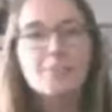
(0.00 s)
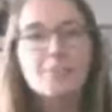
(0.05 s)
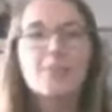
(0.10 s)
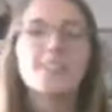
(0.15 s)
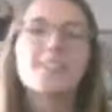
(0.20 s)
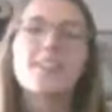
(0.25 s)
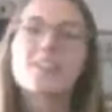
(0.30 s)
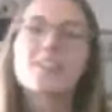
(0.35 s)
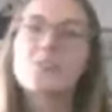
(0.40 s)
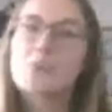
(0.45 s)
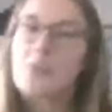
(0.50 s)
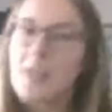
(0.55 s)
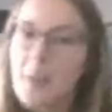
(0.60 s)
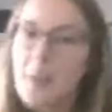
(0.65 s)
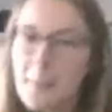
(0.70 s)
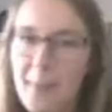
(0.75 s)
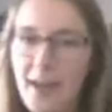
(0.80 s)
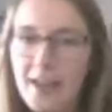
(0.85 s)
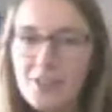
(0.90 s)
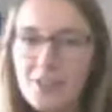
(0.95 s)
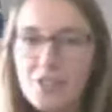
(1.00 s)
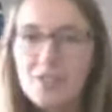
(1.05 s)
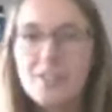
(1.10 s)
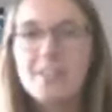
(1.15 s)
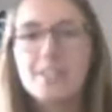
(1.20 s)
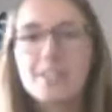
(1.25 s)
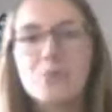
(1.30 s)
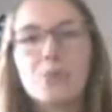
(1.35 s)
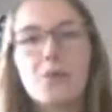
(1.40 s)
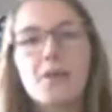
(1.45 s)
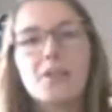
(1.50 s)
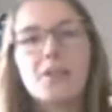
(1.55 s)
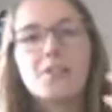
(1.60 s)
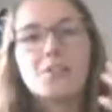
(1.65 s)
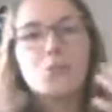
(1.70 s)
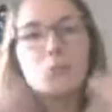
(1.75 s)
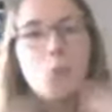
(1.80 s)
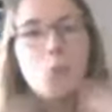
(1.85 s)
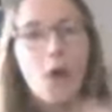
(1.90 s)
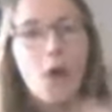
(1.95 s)
parts, because as you can imagine, these
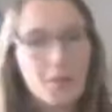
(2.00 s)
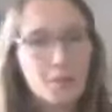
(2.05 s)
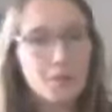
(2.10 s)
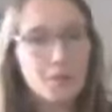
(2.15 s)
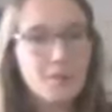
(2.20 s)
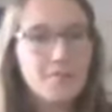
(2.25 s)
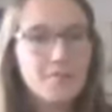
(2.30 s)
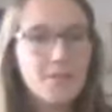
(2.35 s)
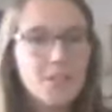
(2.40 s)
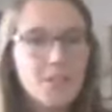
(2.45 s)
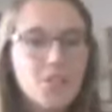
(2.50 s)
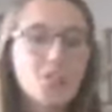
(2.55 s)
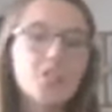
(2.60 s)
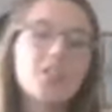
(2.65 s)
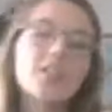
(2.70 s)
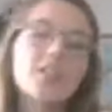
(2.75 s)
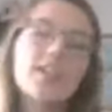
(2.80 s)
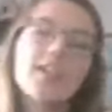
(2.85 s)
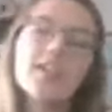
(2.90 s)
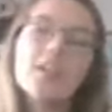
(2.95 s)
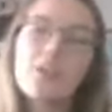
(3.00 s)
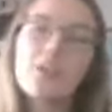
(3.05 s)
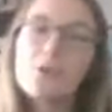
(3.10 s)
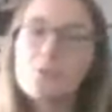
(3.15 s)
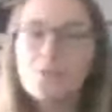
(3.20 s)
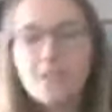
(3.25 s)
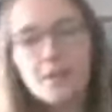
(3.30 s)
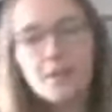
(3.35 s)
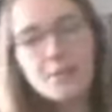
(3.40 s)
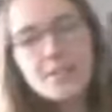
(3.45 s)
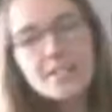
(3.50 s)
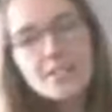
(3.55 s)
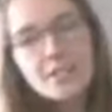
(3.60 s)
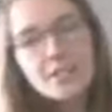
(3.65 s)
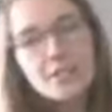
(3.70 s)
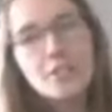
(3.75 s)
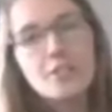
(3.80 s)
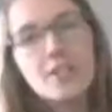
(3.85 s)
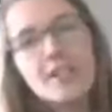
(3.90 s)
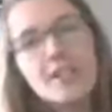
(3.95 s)
whales swallow the fish, it goes down
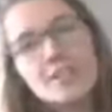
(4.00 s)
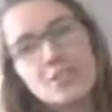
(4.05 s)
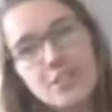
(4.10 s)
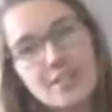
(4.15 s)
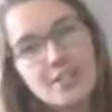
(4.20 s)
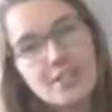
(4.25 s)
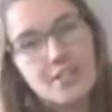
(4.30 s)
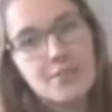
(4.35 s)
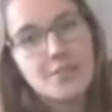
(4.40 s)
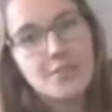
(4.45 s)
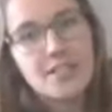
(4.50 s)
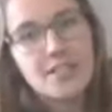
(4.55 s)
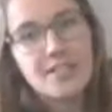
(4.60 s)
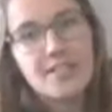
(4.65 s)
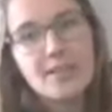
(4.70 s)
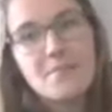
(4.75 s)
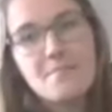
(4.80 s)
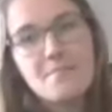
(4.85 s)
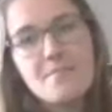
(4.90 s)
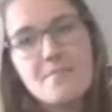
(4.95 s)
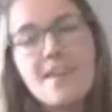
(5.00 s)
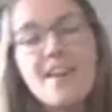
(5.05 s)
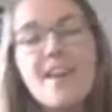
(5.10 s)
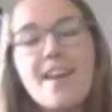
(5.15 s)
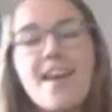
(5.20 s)
into their digestive system,